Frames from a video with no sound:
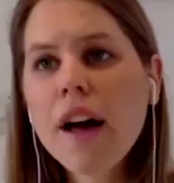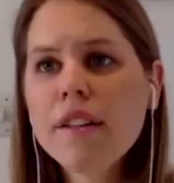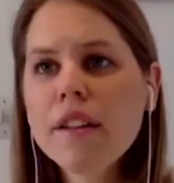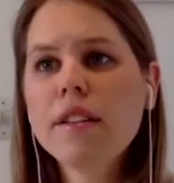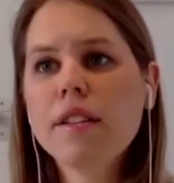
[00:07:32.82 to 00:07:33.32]
I
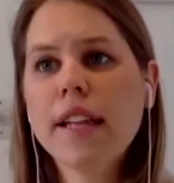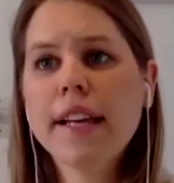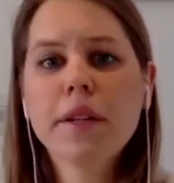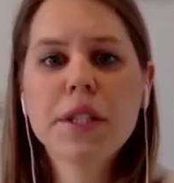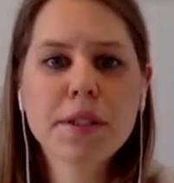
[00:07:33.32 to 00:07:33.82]
think
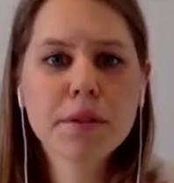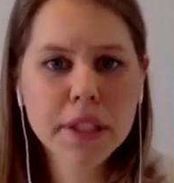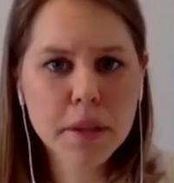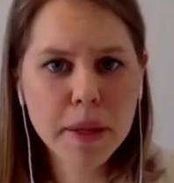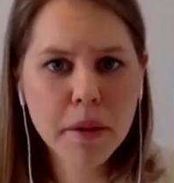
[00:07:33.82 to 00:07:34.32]
language is a
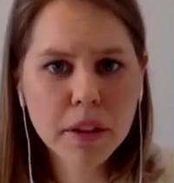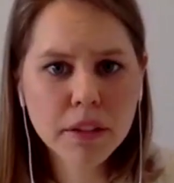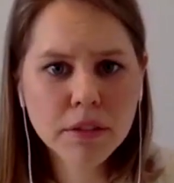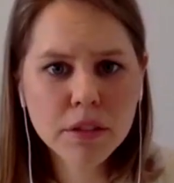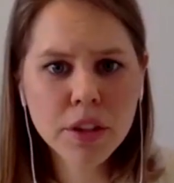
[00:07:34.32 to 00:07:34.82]
really big
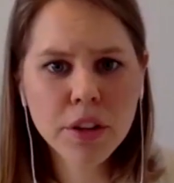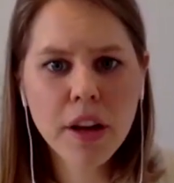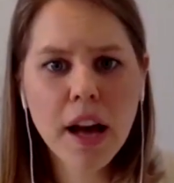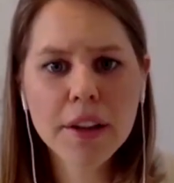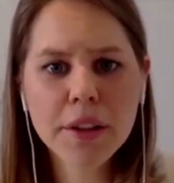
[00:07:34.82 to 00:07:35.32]
one. You know,
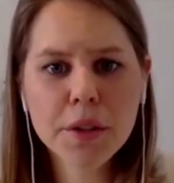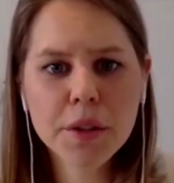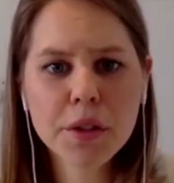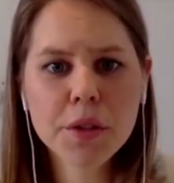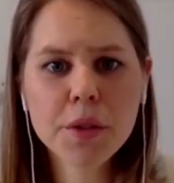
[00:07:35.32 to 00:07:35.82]
are
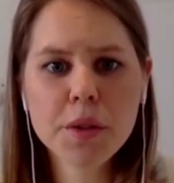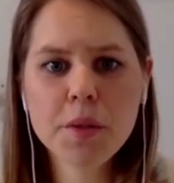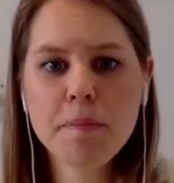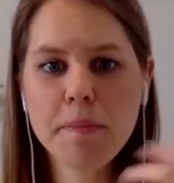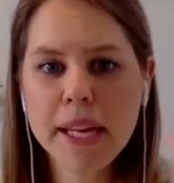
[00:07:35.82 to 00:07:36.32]
you
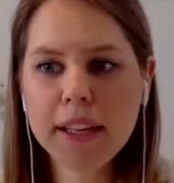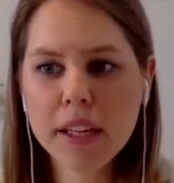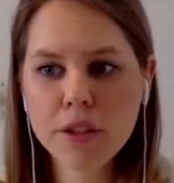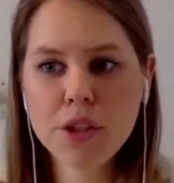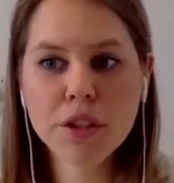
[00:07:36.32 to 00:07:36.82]

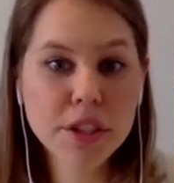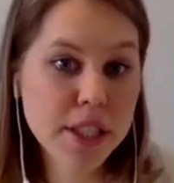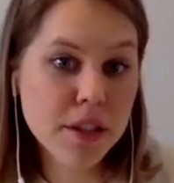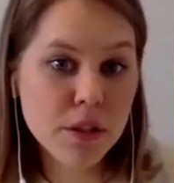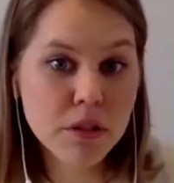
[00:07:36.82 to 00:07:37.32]
speaking to your
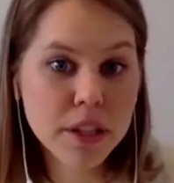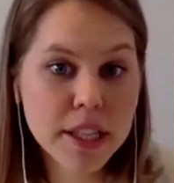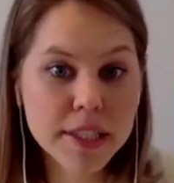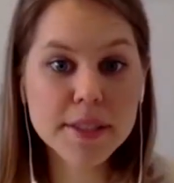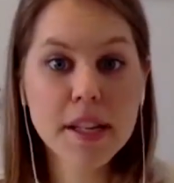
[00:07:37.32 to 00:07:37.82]
intended
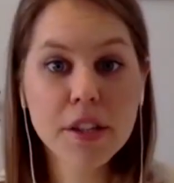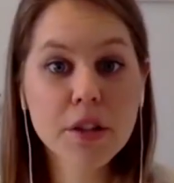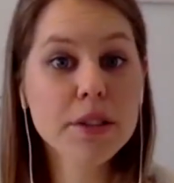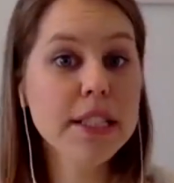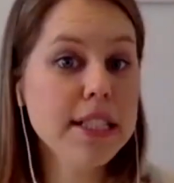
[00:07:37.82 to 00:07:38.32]
audience? Are you
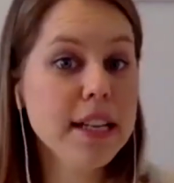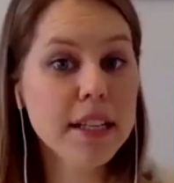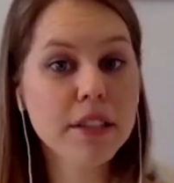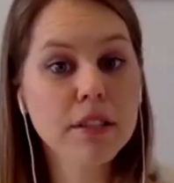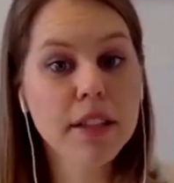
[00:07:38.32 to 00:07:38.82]
using
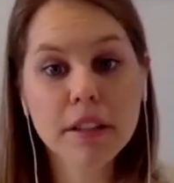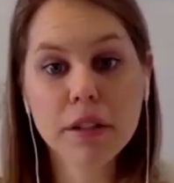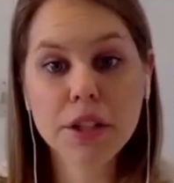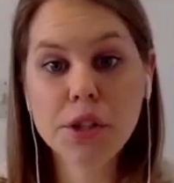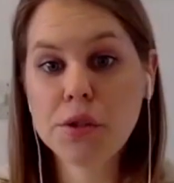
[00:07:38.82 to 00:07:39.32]
technical
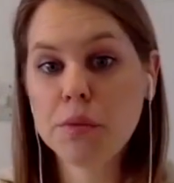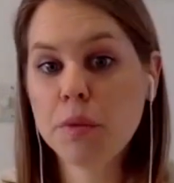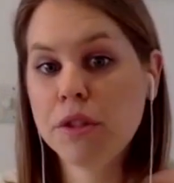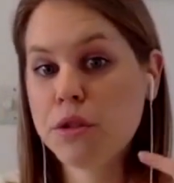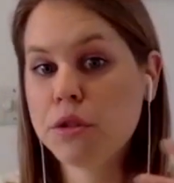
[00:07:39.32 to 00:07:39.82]
language
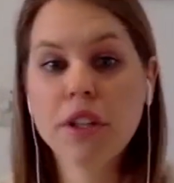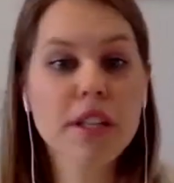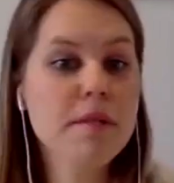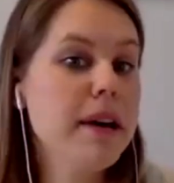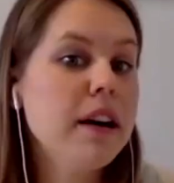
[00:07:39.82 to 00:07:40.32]
when you're
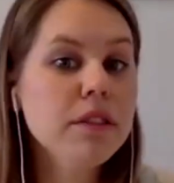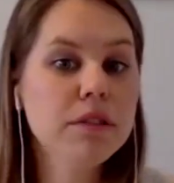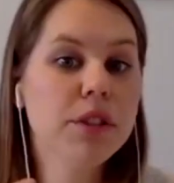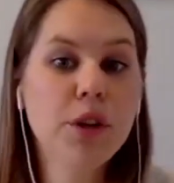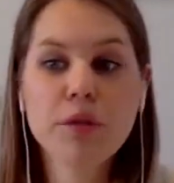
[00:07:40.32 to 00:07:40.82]
talking about,
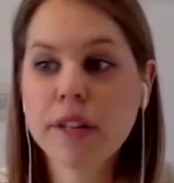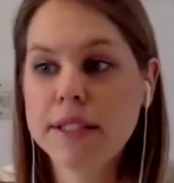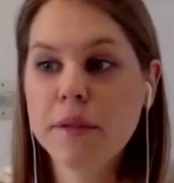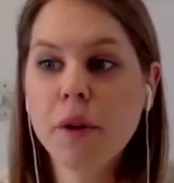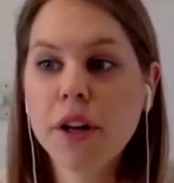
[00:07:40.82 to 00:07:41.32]
you know,
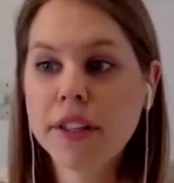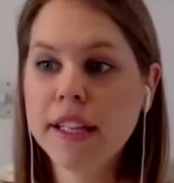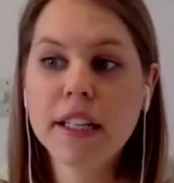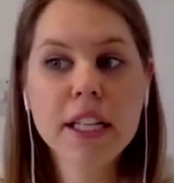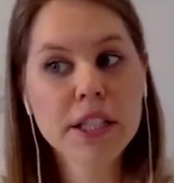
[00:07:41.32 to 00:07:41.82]
resi work
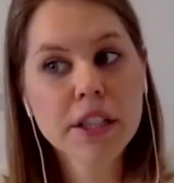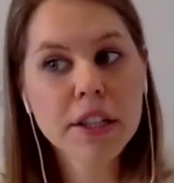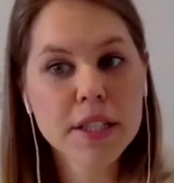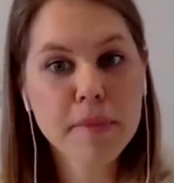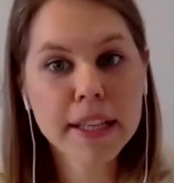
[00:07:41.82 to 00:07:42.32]
in an
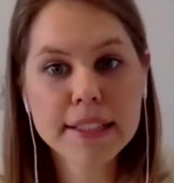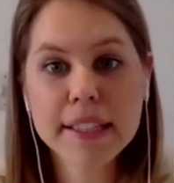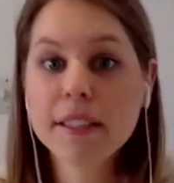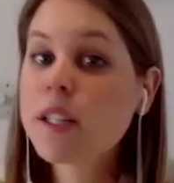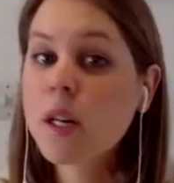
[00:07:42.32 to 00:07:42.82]
interiors
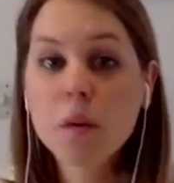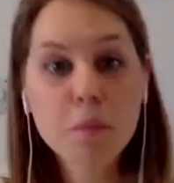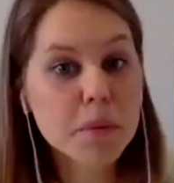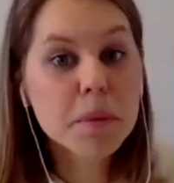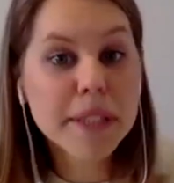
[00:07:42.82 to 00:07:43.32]
magazine?
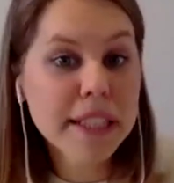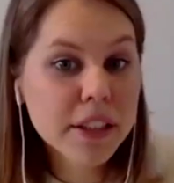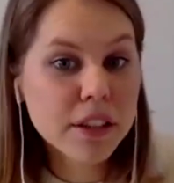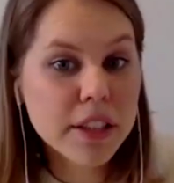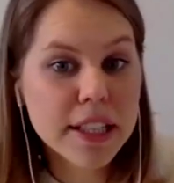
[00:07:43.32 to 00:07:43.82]
Probably
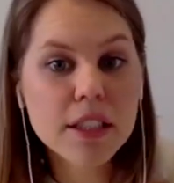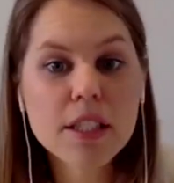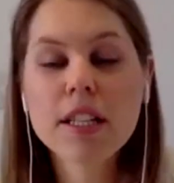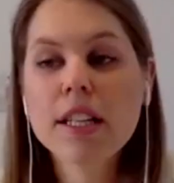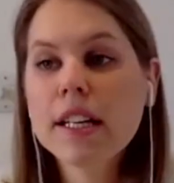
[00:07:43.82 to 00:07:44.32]
incorrect.